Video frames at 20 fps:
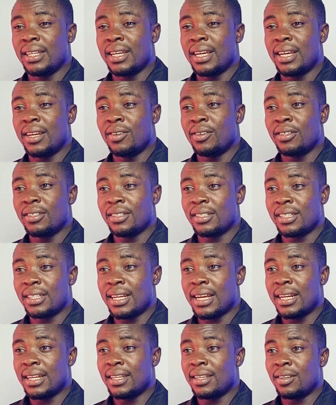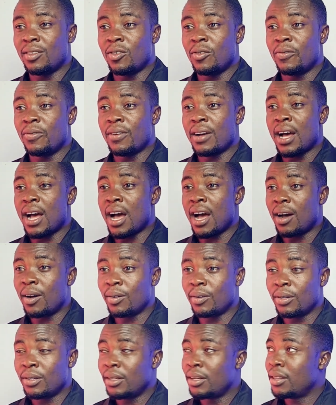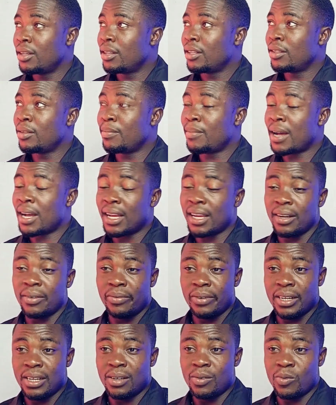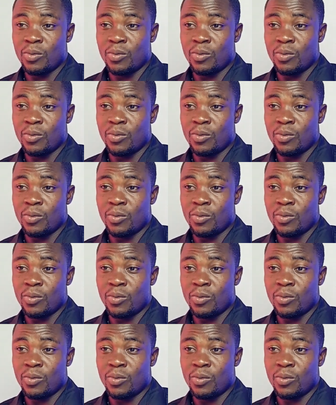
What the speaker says: get understanding of how the market really